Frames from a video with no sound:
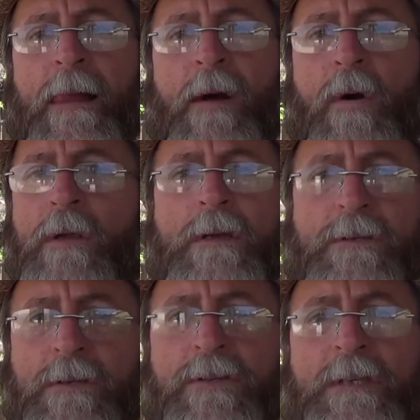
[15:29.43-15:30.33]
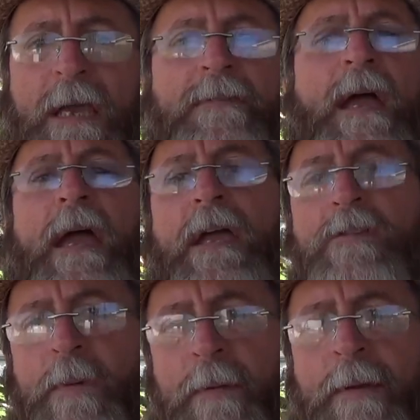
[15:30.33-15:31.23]
Or you could just save the eggs,
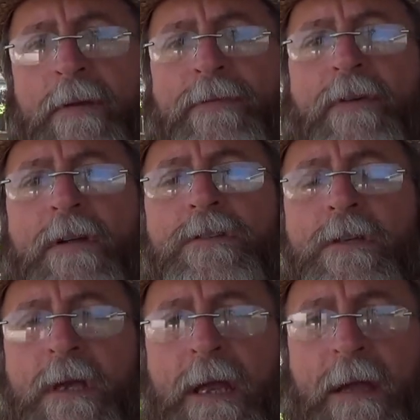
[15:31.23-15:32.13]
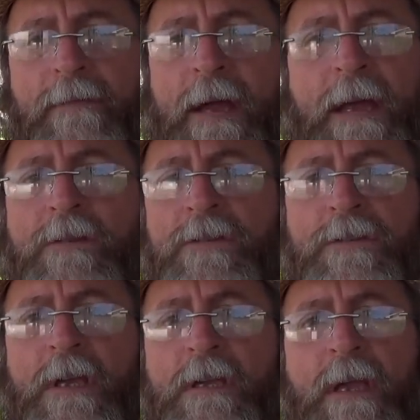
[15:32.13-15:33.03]
put them in the fridge, and you can have eggs
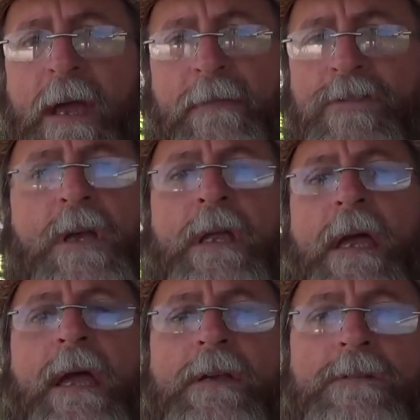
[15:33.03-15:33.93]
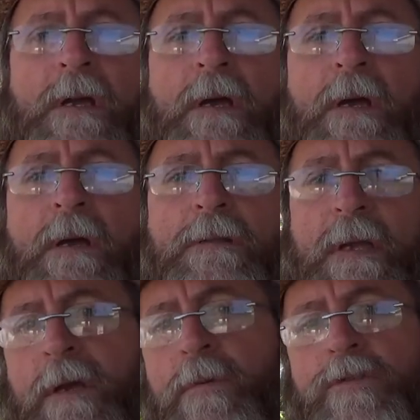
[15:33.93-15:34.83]
just like you have chicken eggs to
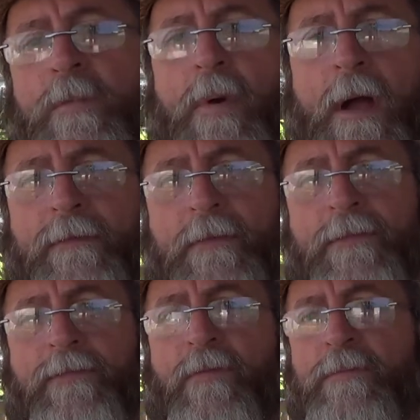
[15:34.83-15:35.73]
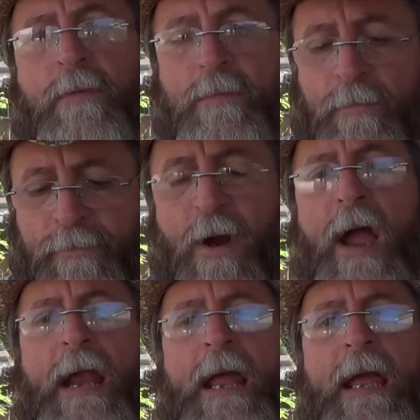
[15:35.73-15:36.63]
eat with your breakfast.
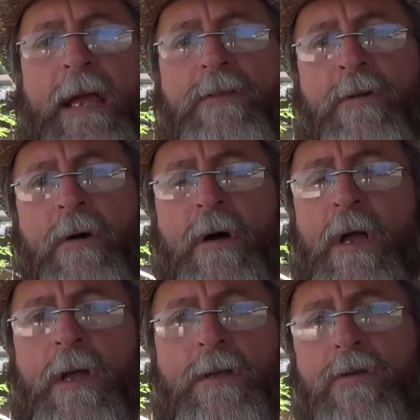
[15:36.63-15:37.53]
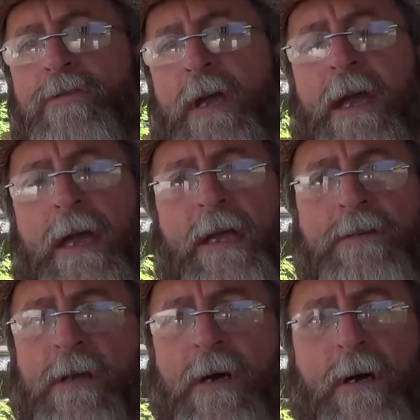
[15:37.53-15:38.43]
fried eggs or use the
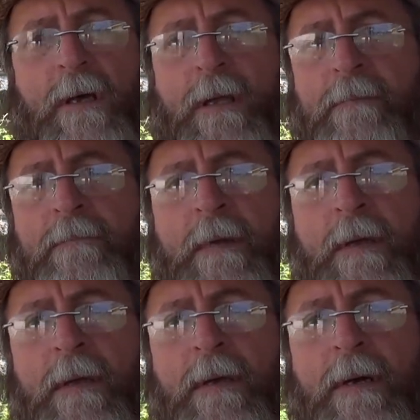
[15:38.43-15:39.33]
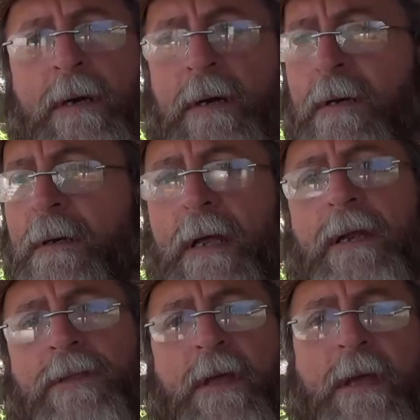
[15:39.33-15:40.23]
eggs uh, in uh,
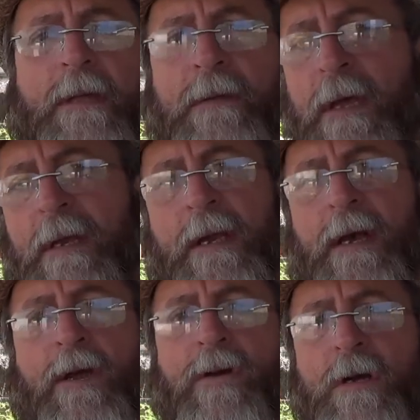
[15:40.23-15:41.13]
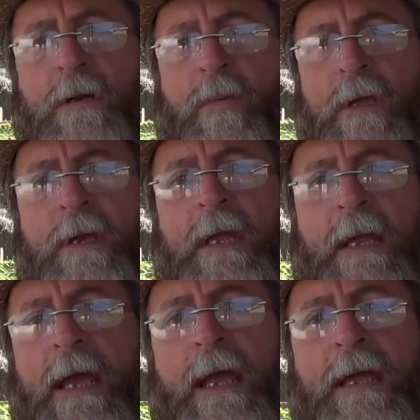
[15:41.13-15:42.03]
anything, in any kind of cooking where you
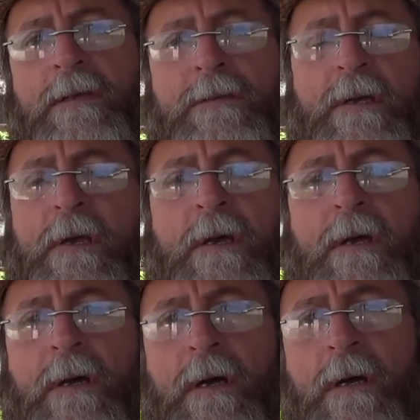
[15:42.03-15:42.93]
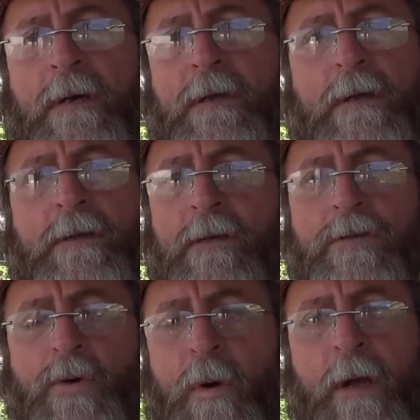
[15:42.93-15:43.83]
need eggs, uh, you can
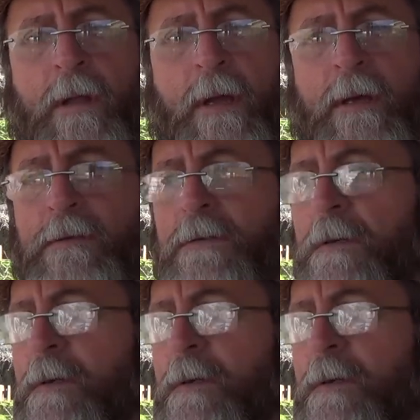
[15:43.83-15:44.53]
use quail eggs.